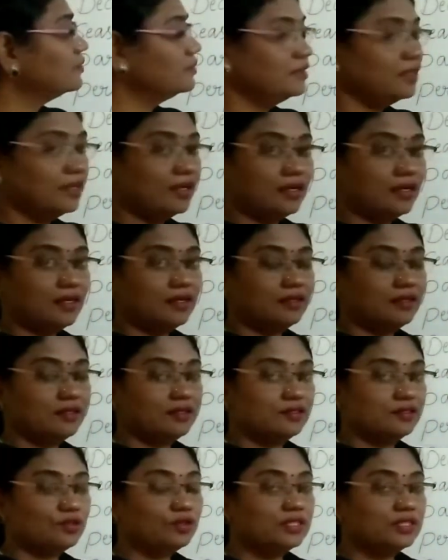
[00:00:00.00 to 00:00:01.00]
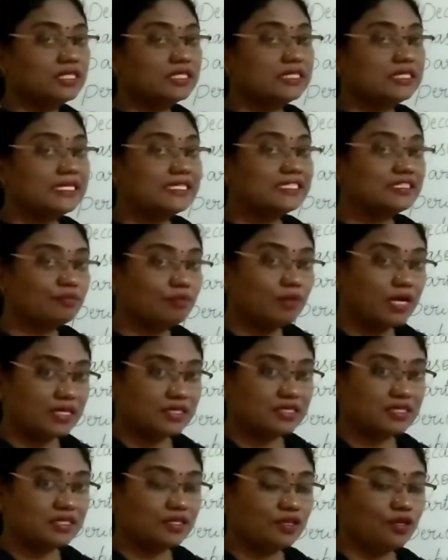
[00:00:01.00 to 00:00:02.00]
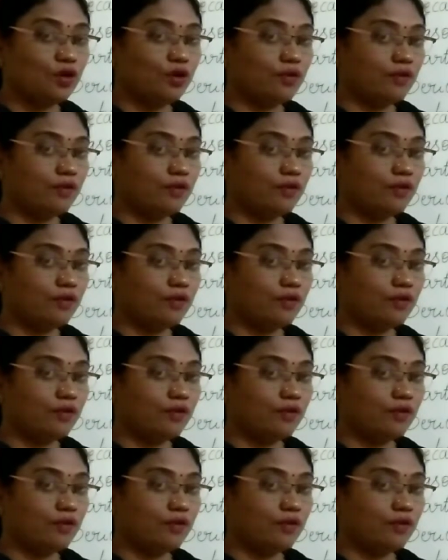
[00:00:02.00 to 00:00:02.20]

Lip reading: The. So this is must.